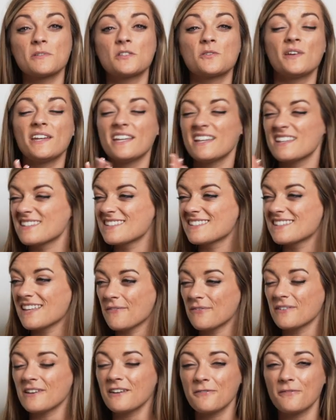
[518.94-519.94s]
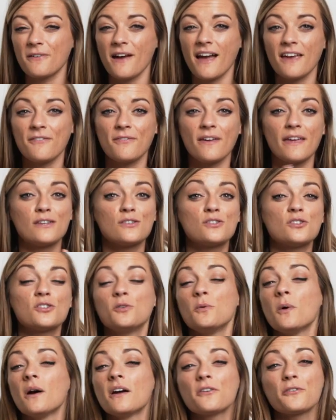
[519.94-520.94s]
between $75 and
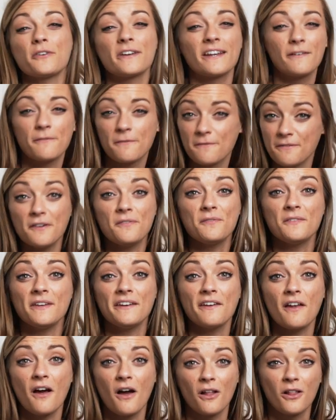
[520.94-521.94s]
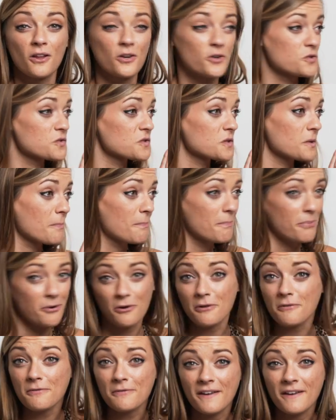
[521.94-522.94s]
$250 per